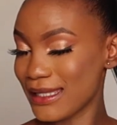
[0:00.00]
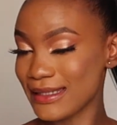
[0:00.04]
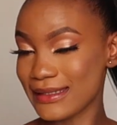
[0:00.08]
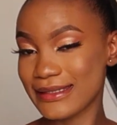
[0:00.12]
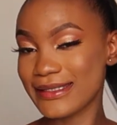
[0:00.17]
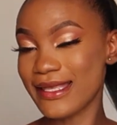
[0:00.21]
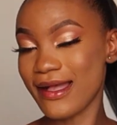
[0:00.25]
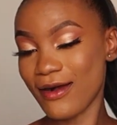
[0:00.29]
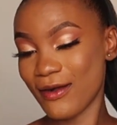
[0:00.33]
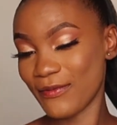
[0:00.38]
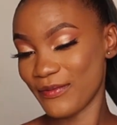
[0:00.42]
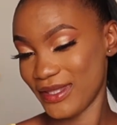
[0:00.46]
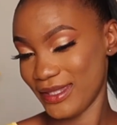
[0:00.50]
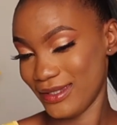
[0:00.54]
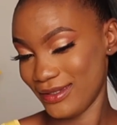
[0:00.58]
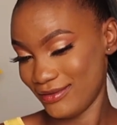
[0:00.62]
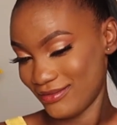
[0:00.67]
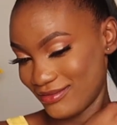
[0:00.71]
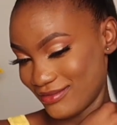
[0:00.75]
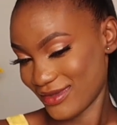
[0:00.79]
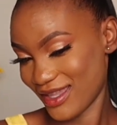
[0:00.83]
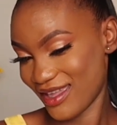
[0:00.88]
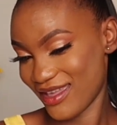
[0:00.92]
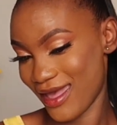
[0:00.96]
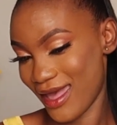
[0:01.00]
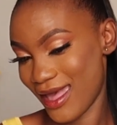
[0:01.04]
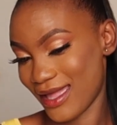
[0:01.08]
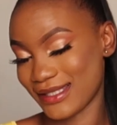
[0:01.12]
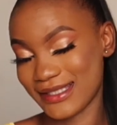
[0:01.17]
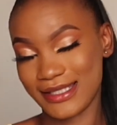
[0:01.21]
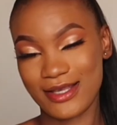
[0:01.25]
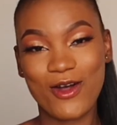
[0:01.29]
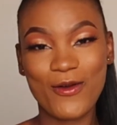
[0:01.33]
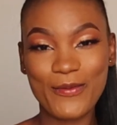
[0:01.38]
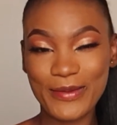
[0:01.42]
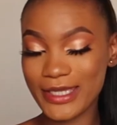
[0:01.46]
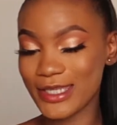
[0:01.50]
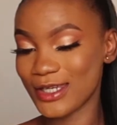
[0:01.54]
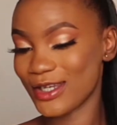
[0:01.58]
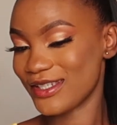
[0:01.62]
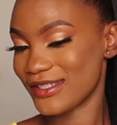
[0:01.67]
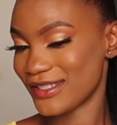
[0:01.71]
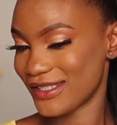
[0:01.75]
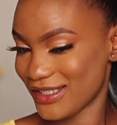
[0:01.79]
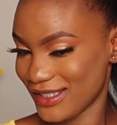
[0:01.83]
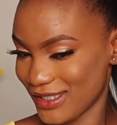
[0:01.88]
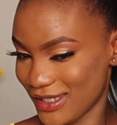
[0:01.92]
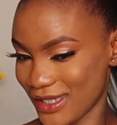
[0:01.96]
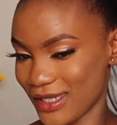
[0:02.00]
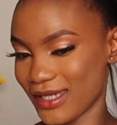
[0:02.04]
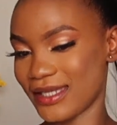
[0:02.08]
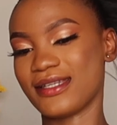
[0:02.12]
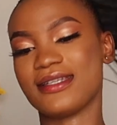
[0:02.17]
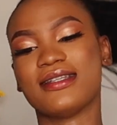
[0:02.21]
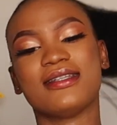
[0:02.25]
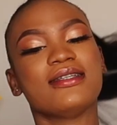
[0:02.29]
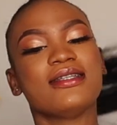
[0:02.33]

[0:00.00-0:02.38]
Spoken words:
Tell me. Okay, tell me you don't see it.